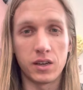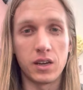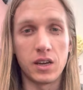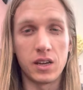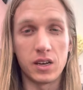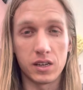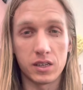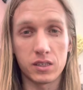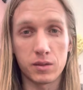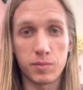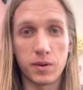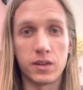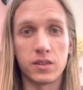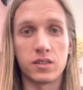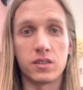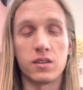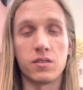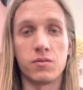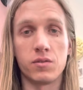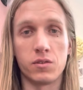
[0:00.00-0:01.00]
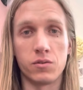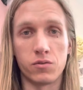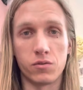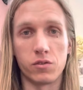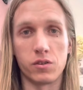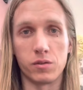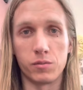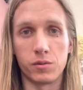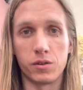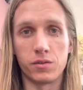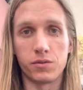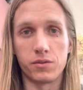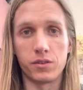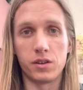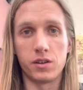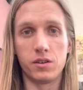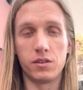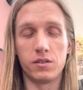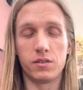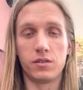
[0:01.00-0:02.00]
inexpensive and affordable for
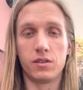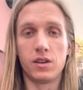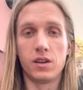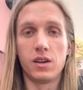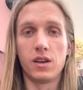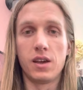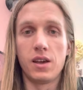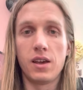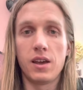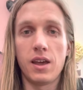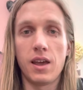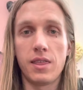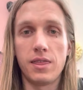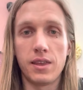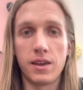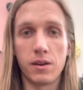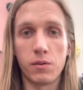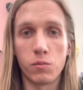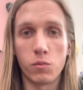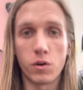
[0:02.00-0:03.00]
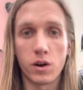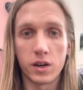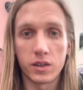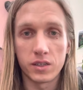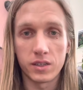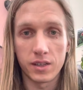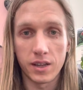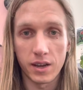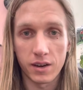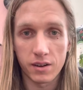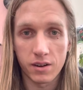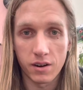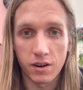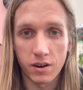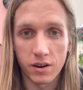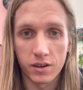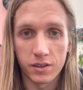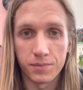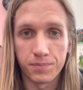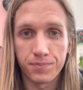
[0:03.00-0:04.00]
you. And then watch that
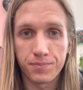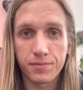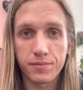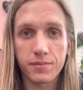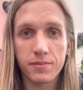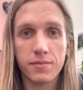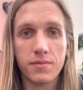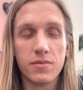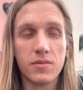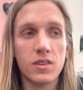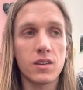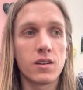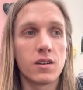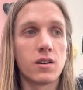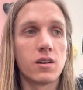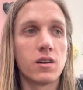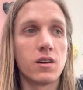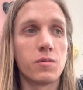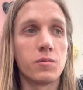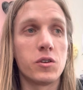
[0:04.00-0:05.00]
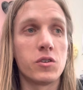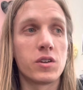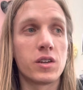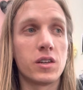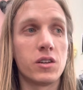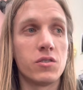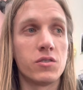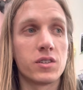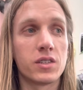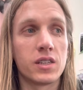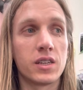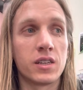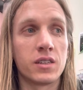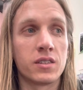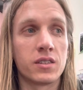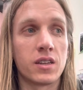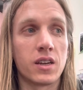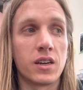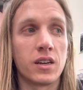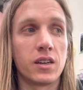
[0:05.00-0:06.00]
card. You can use things
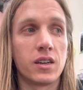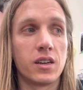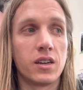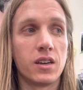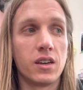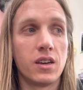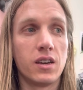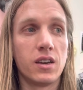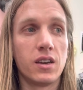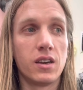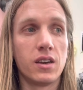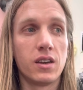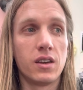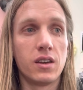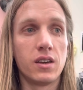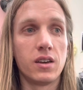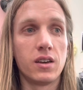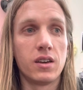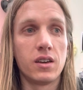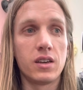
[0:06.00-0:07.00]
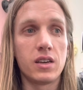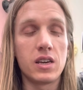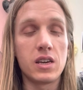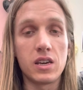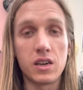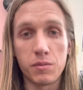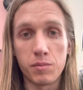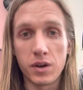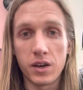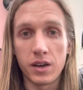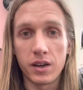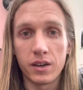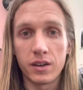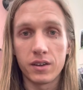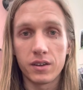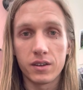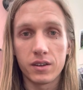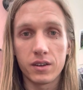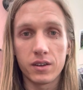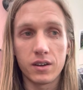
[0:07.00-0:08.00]
like eBay.
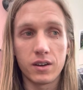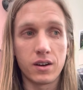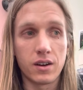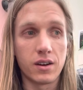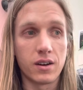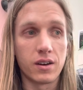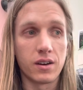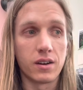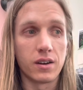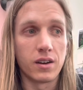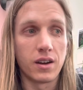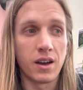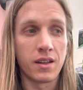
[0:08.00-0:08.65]
I